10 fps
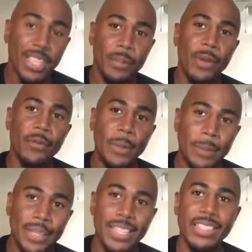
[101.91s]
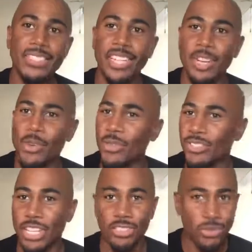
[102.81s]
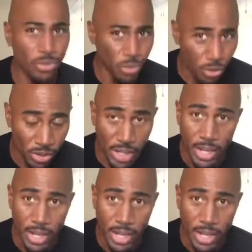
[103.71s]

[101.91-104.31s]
But for me, the tarot is a tool